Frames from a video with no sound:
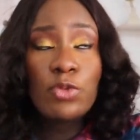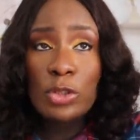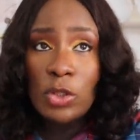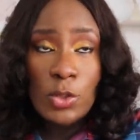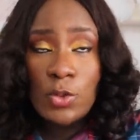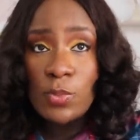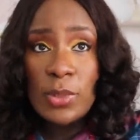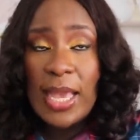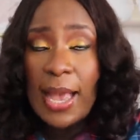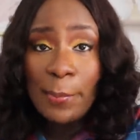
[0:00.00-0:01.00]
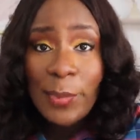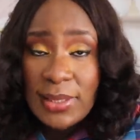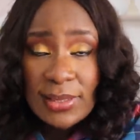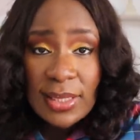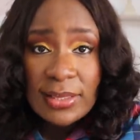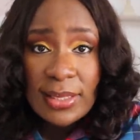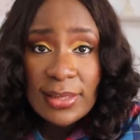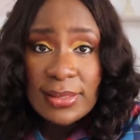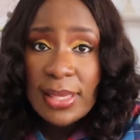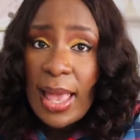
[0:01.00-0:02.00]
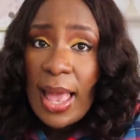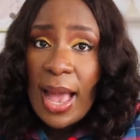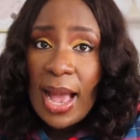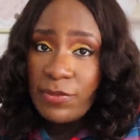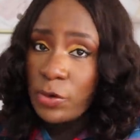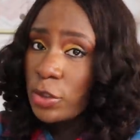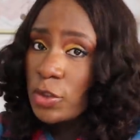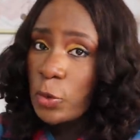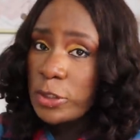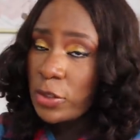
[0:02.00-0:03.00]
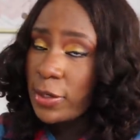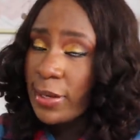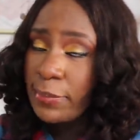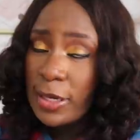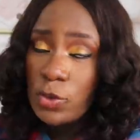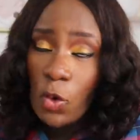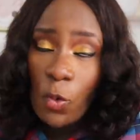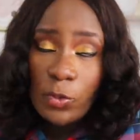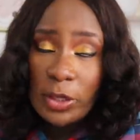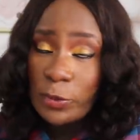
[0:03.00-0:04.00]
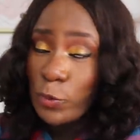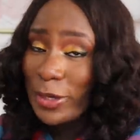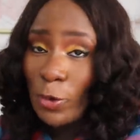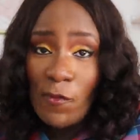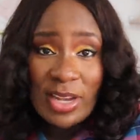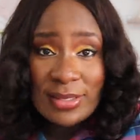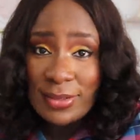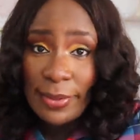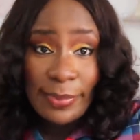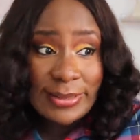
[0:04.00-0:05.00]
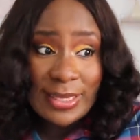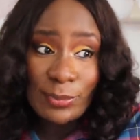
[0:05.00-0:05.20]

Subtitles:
you're talking to me and mid-sentence, I've forgotten what you're talking about or what we're conversing about.